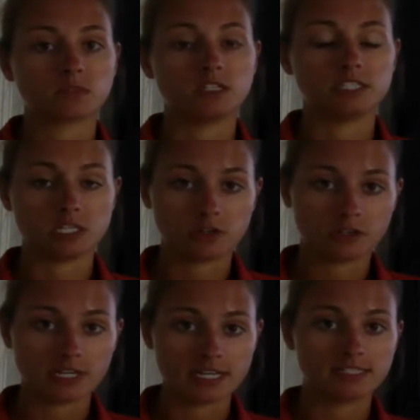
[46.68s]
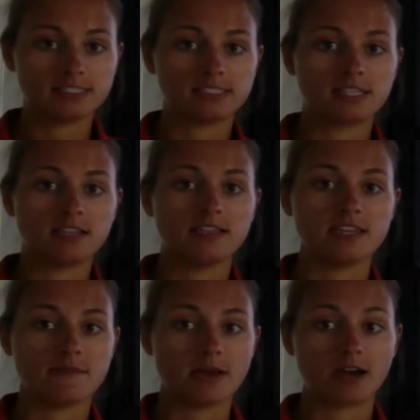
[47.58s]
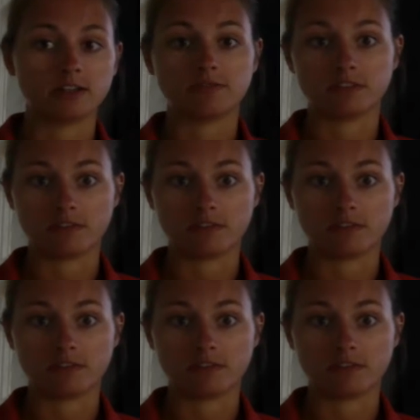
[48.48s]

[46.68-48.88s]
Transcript: decrease the amount of